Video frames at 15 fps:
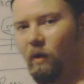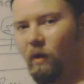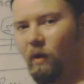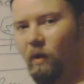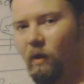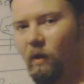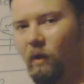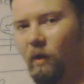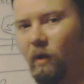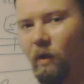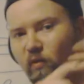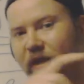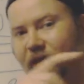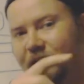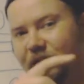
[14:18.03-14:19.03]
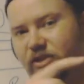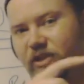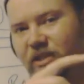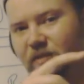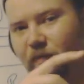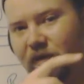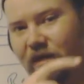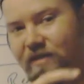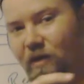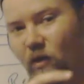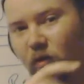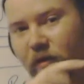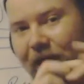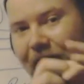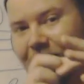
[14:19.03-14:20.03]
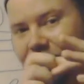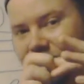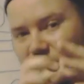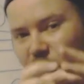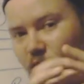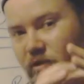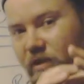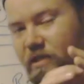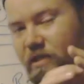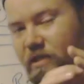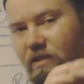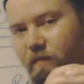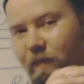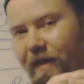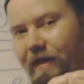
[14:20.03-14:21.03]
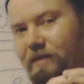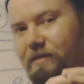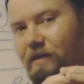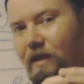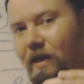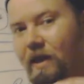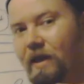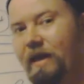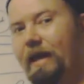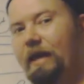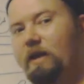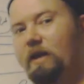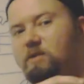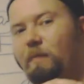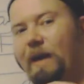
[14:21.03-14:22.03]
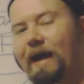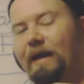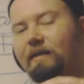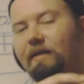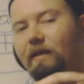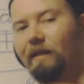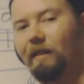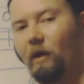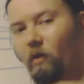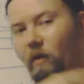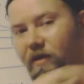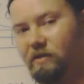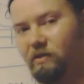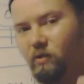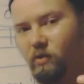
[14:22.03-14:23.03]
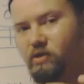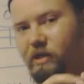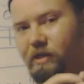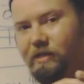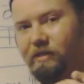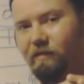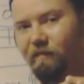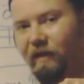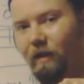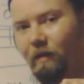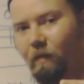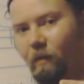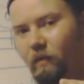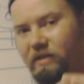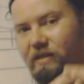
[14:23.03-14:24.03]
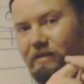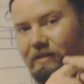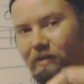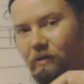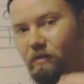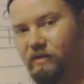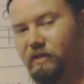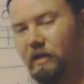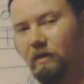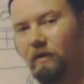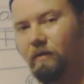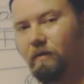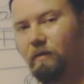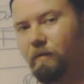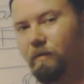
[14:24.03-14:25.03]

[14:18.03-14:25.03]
Instead of going to 3 digits, because it only has 2 digits of space, it goes back to the lowest 2 digits available, which is 00.